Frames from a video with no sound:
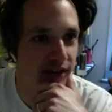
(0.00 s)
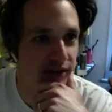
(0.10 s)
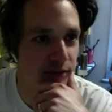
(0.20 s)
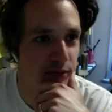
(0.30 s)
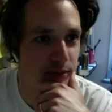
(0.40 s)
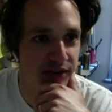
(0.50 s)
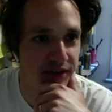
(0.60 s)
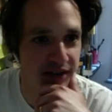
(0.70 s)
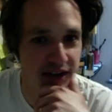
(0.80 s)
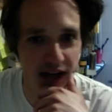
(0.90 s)
think his was
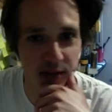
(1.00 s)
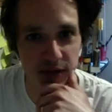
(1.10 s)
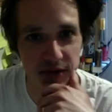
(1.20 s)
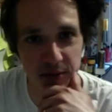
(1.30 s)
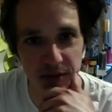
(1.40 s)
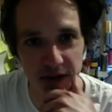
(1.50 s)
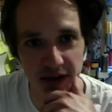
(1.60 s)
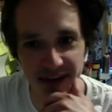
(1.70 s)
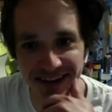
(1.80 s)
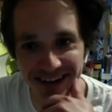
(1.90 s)
missing a cable or
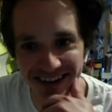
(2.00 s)
something.